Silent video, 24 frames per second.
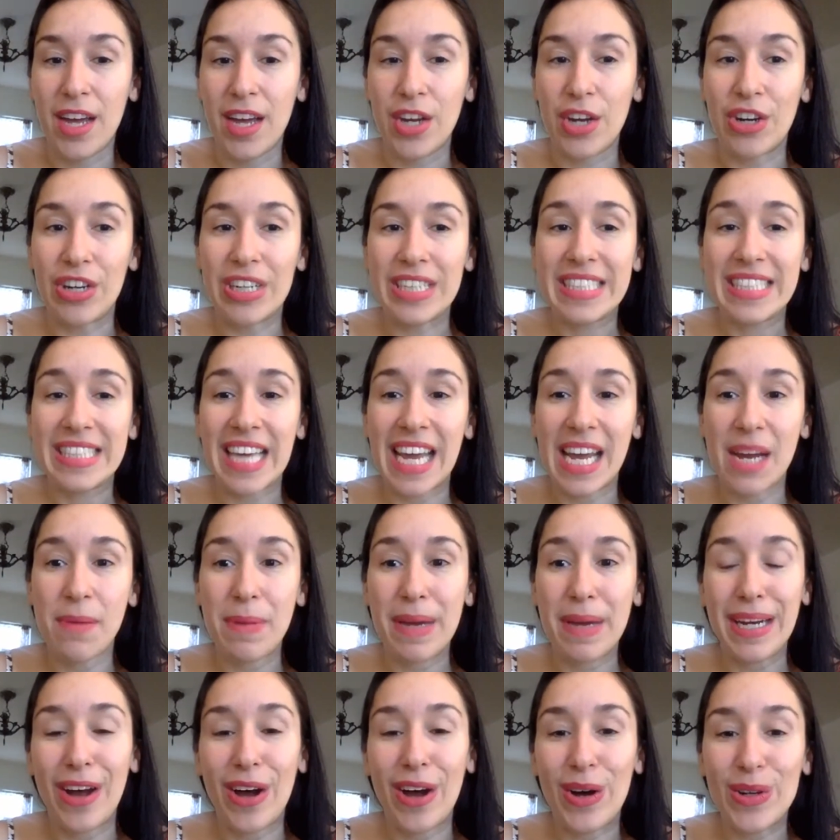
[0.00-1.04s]
your
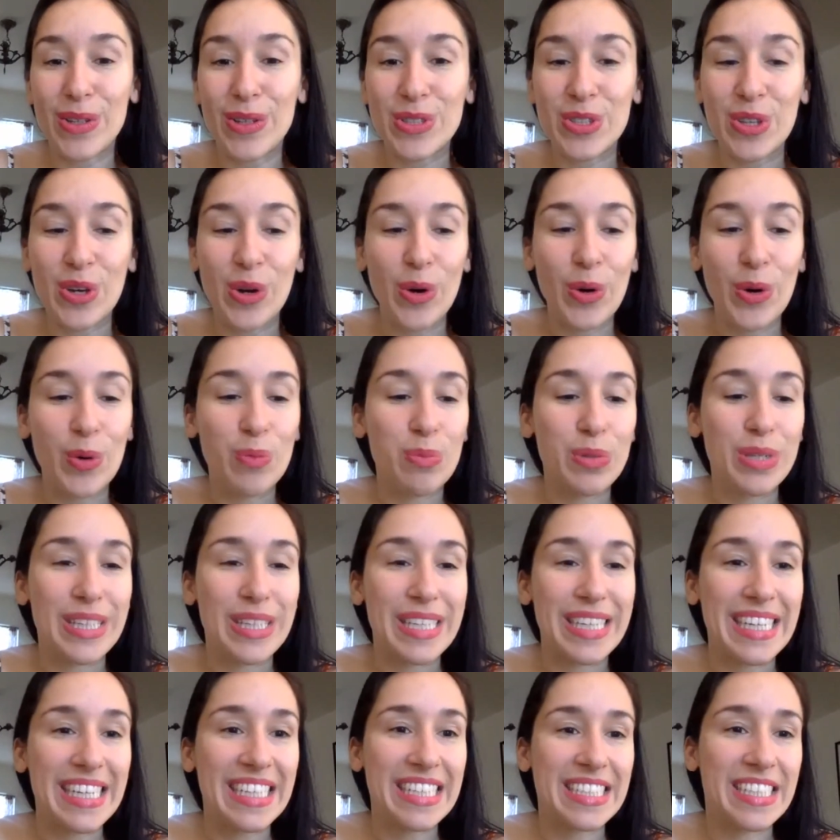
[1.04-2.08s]
assignment. Also,
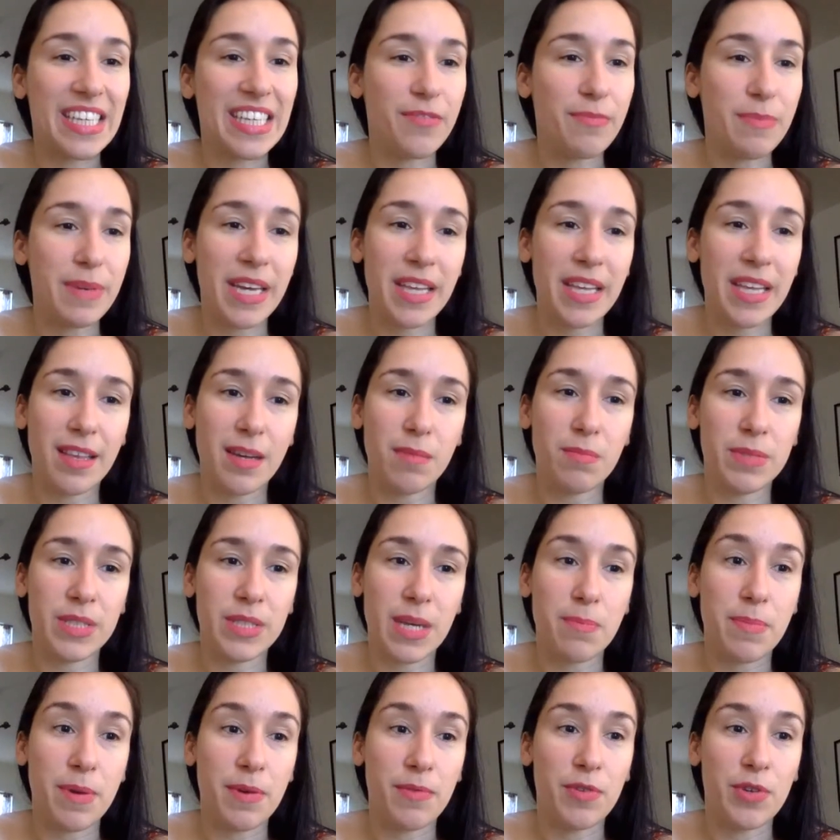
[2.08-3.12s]
please give me a thumbs
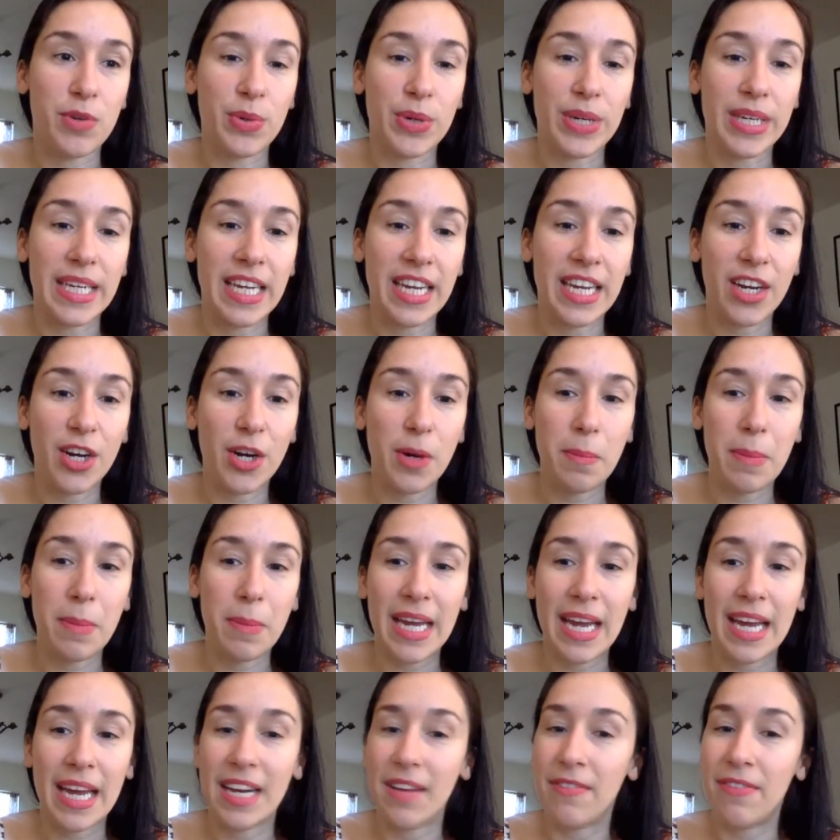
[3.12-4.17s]
up if you can hear
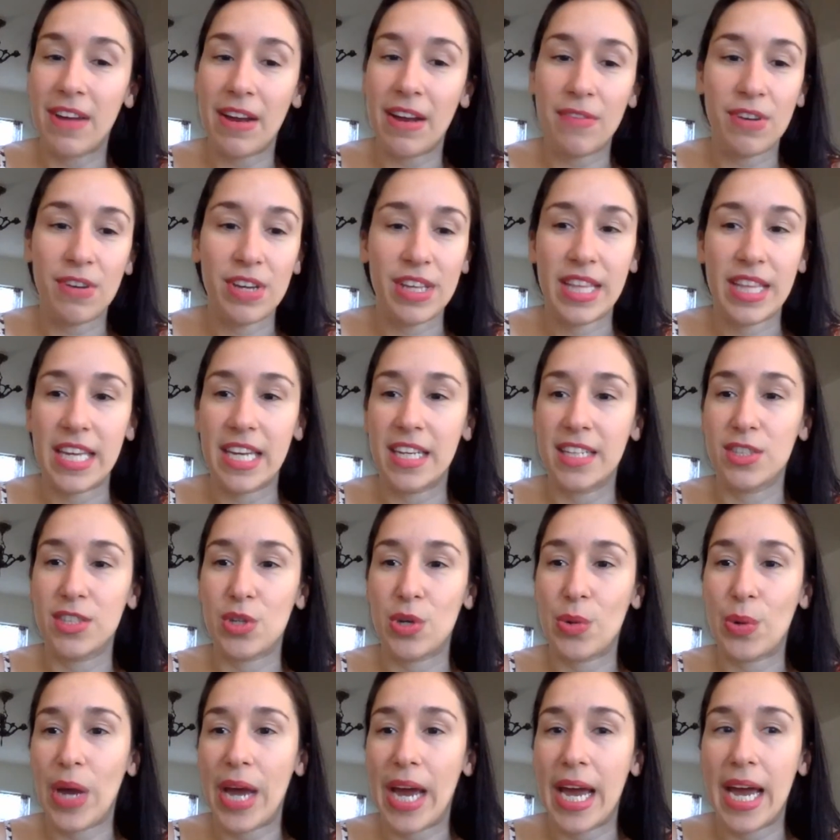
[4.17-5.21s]
me and if everything is
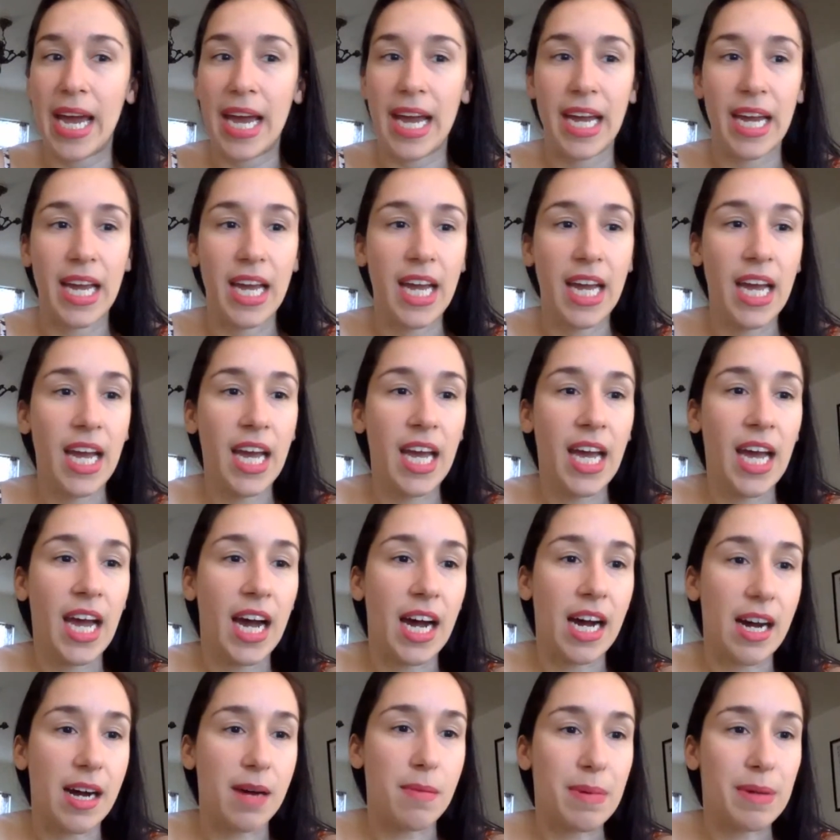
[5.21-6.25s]
okay
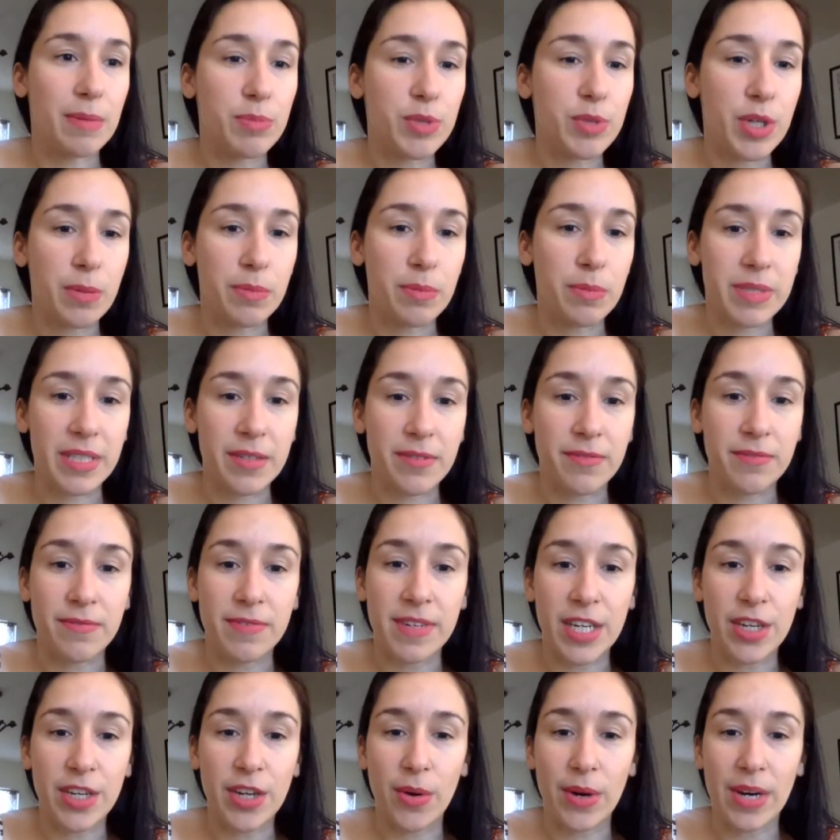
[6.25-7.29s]
in terms of
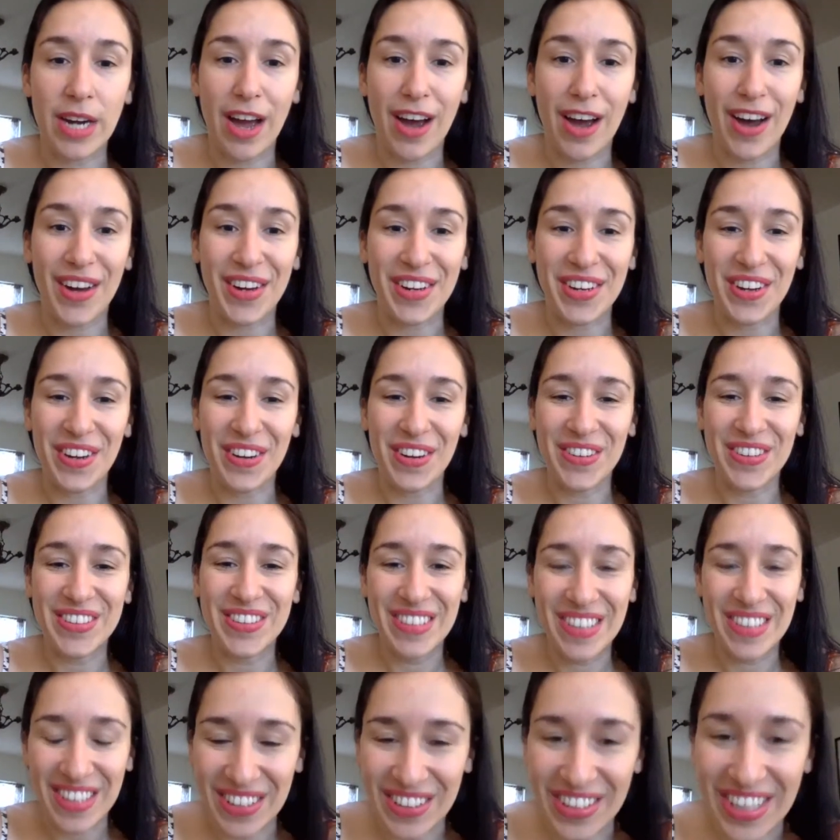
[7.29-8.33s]
video and audio.
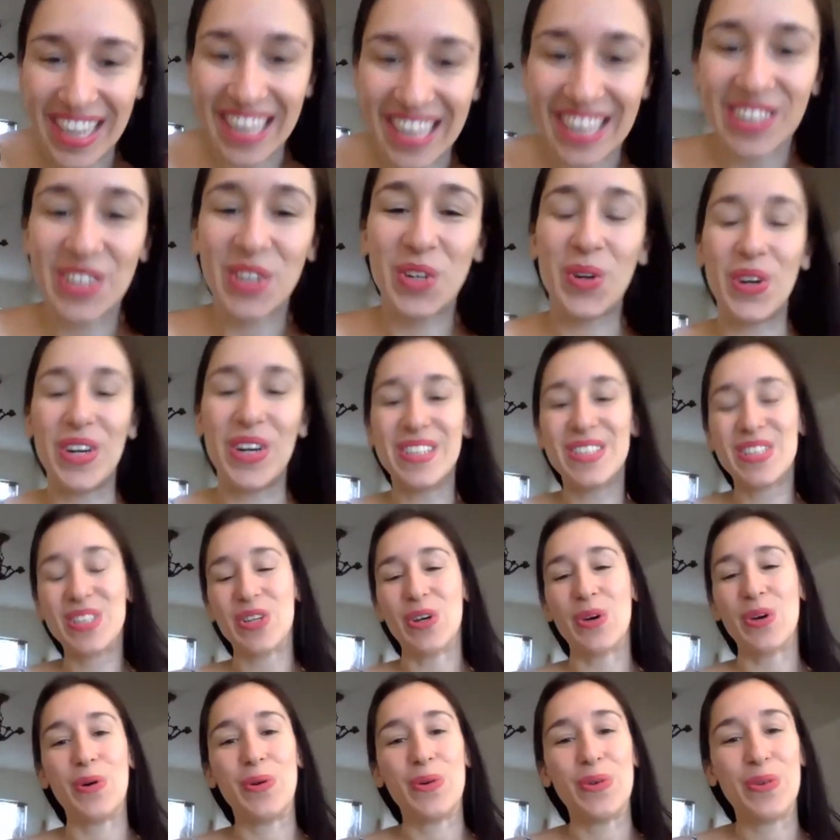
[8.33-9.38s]
Okay, cool.
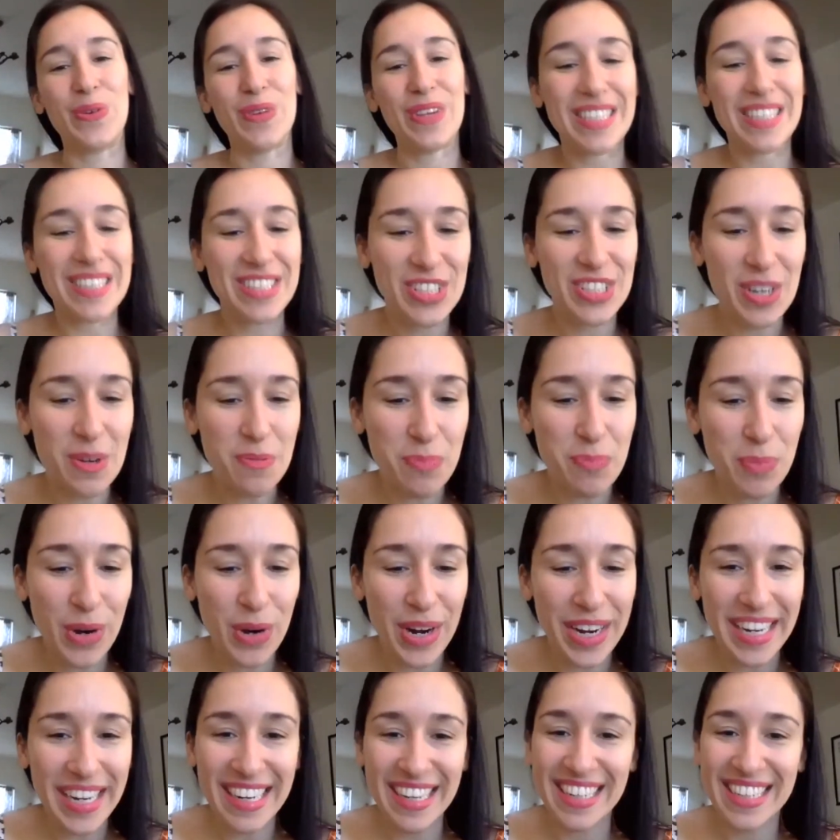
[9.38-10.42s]
So let's jump
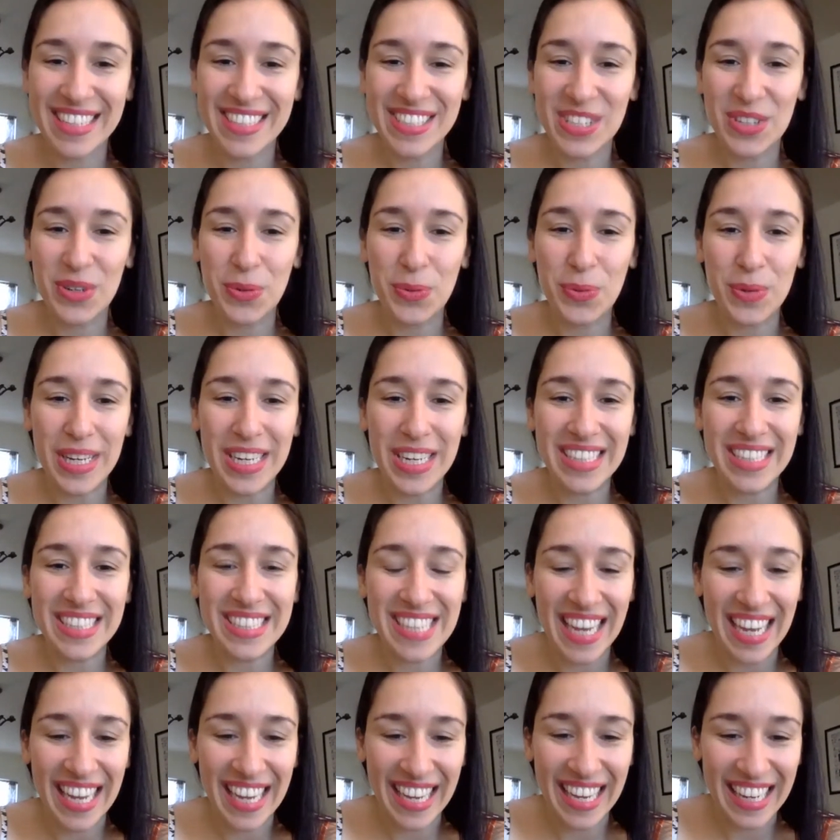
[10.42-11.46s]
right into week
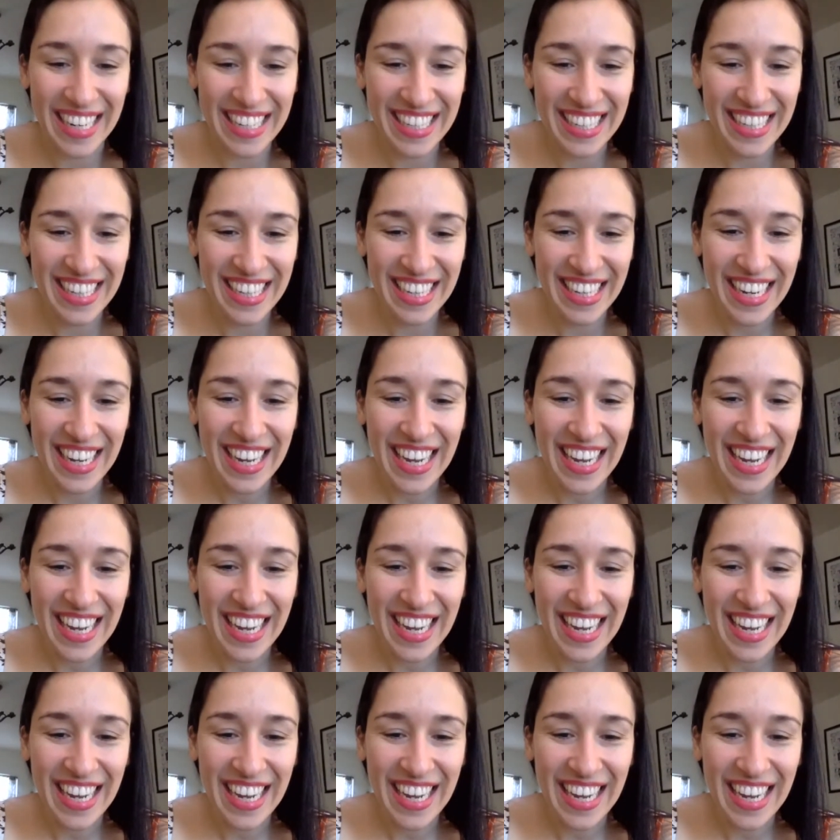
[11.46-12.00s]
10.